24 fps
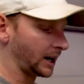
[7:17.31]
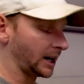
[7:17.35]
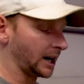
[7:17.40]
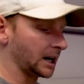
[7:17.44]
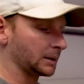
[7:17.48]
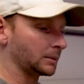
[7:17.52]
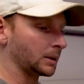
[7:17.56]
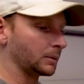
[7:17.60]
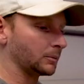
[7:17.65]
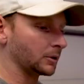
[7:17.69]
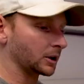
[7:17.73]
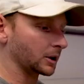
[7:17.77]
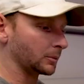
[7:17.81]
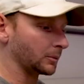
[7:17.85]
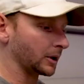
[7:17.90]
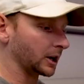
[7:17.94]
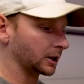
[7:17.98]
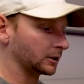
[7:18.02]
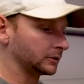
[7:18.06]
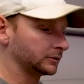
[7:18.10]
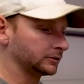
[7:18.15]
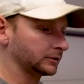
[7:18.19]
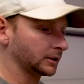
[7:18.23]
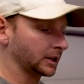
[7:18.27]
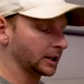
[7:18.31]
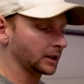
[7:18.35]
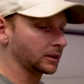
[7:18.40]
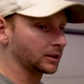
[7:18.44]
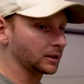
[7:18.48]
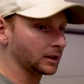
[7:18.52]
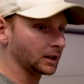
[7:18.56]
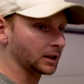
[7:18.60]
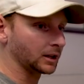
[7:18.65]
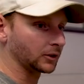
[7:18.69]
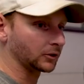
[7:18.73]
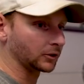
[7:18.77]
I am? I'm going to metal
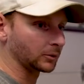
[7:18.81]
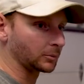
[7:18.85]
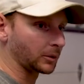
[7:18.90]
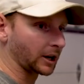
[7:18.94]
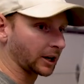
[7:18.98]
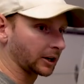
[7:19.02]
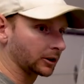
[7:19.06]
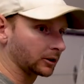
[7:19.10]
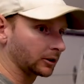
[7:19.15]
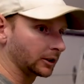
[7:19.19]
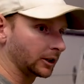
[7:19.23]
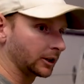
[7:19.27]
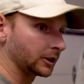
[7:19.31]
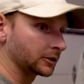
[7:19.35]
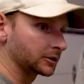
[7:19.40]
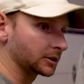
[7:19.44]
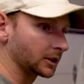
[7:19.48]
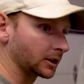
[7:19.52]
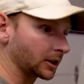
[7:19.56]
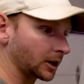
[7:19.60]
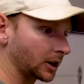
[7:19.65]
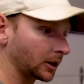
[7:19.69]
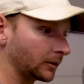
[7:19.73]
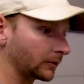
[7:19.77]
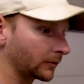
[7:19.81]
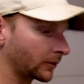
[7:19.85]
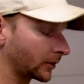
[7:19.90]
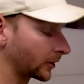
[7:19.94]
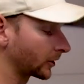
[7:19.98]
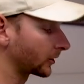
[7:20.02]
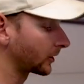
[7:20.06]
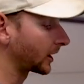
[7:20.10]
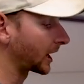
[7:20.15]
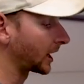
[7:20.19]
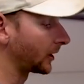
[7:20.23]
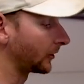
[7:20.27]
flake this and my clear is going to come
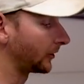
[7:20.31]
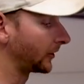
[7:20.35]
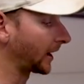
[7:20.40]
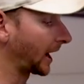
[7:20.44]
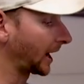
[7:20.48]
further out.